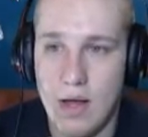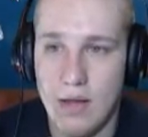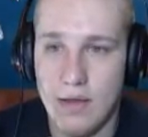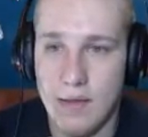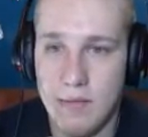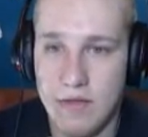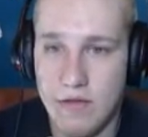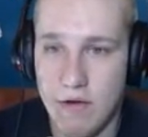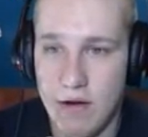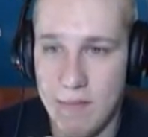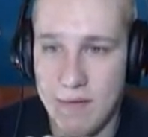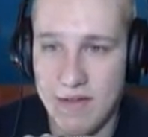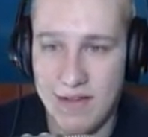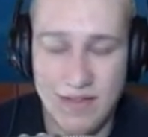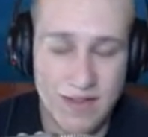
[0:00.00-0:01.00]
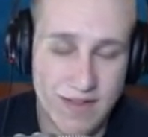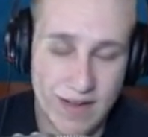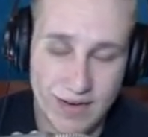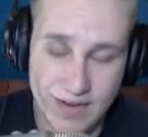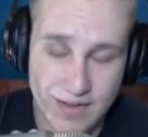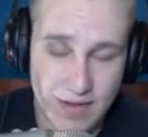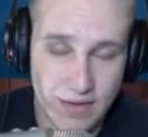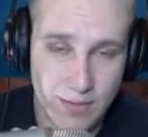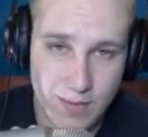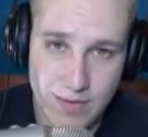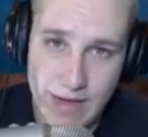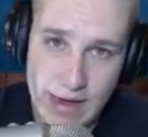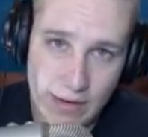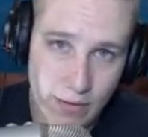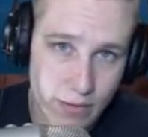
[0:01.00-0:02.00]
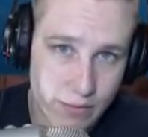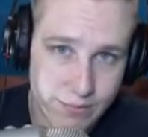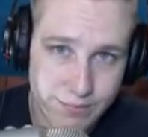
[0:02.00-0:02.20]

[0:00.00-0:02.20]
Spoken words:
Let me start out by saying this deck does not lose to aggro,